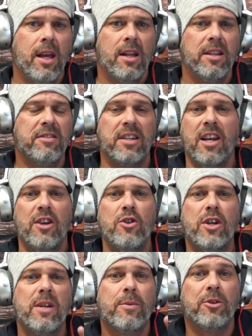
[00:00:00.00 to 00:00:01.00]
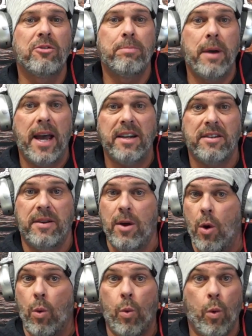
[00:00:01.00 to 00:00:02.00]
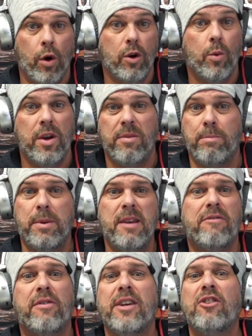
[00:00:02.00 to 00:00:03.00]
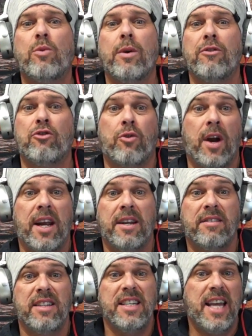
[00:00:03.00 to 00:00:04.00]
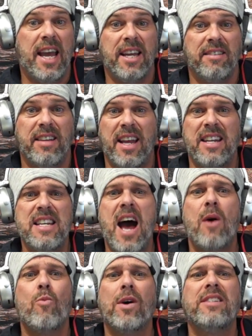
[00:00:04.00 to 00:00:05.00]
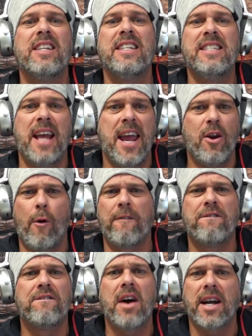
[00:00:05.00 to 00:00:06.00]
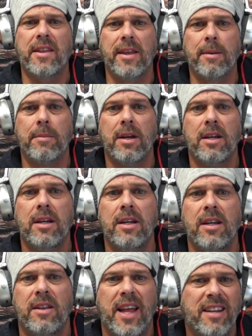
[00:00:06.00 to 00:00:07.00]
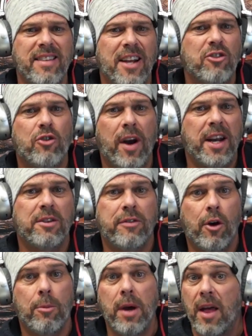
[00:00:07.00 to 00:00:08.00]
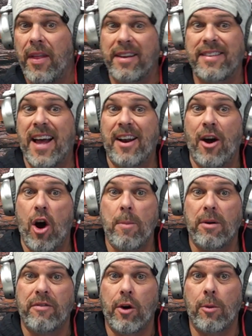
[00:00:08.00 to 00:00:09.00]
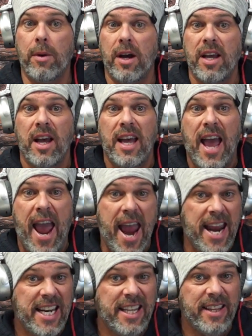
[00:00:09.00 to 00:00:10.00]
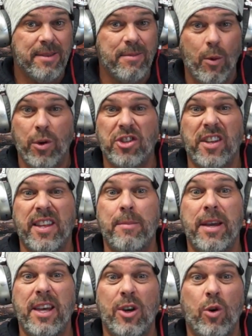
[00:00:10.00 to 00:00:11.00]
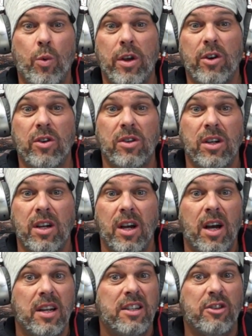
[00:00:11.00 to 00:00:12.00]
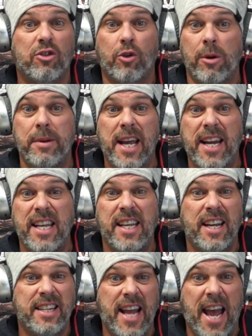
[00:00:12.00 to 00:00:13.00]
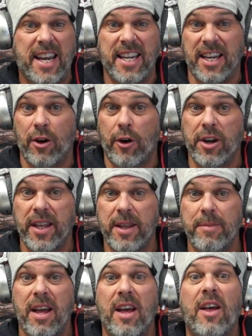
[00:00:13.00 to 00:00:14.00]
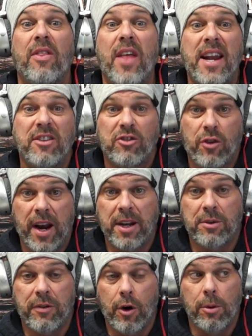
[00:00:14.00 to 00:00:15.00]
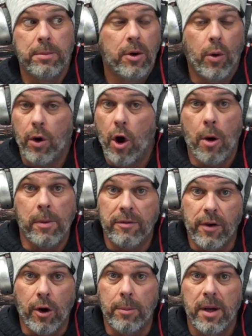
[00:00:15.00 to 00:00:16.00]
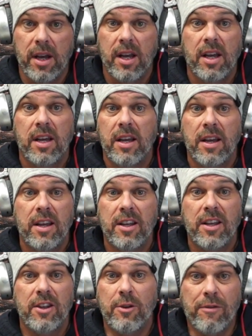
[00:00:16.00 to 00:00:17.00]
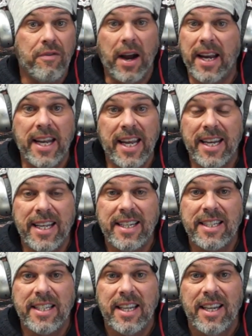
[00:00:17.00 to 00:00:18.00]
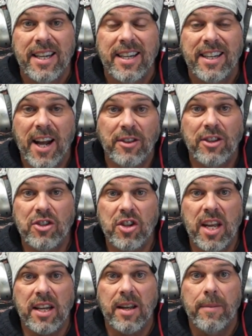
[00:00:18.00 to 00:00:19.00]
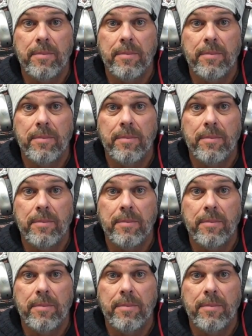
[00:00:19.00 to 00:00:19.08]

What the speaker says: Listen, you can respect, work with, be friends with trans and gays and not want to date or fuck them. That is not transphobe. That's not homophobe. Hating them, wishing them ill will, discriminating and attacking and hurting them, that is transphobe or homophobe. You fucking idiots. Cut the shit.